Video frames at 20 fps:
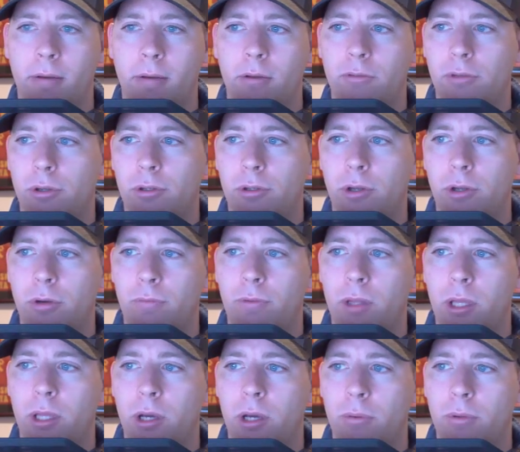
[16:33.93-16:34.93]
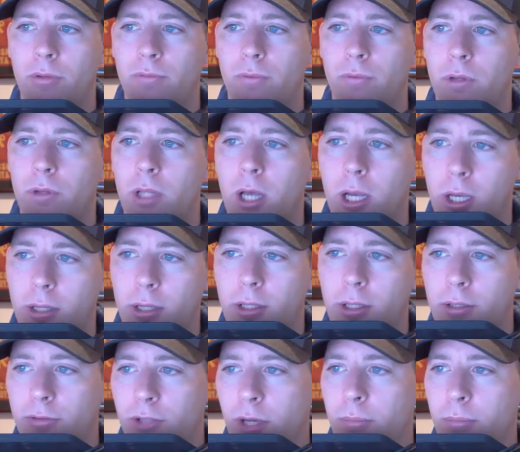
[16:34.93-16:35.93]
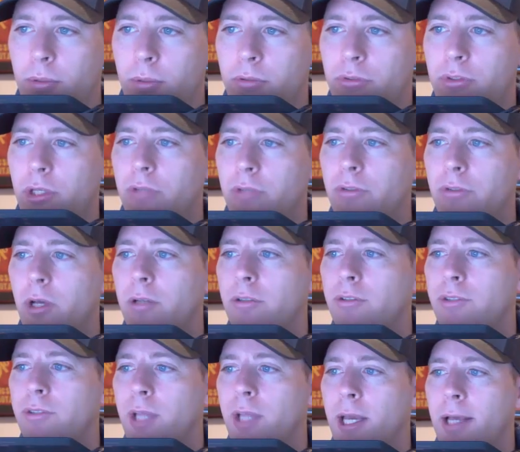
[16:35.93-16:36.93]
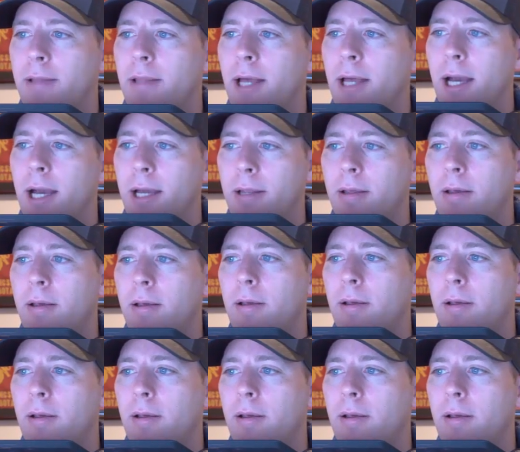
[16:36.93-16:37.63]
So don't really always rely on these numbers. Just understand that